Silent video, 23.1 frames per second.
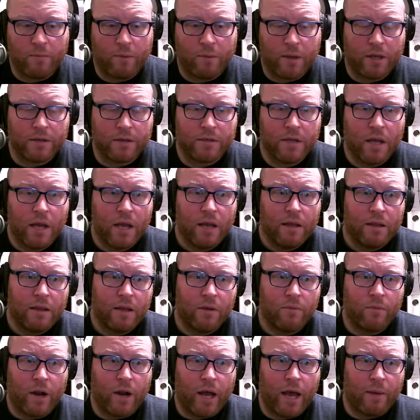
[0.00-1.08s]
Because
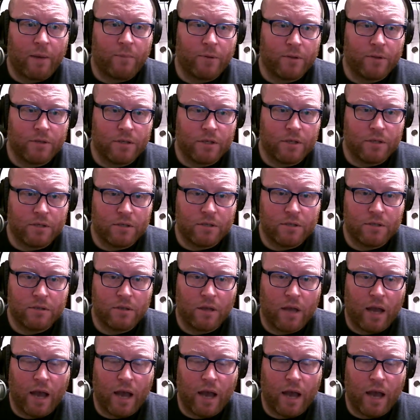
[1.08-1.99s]
then what happens is